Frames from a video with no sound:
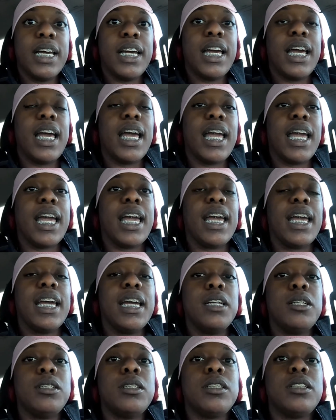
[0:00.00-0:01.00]

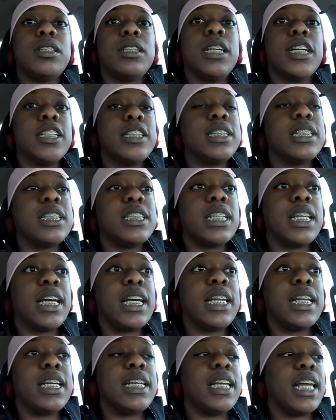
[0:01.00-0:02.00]
and there's this
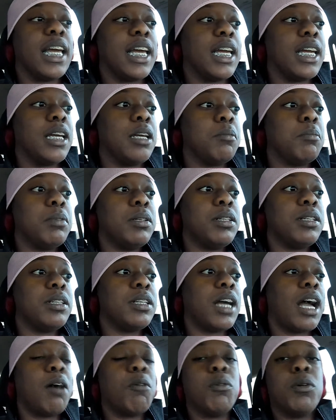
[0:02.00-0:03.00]
lady named,
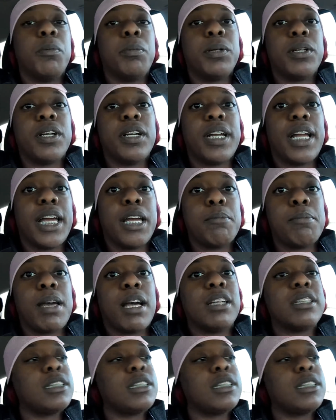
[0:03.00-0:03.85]
I won't put her name out.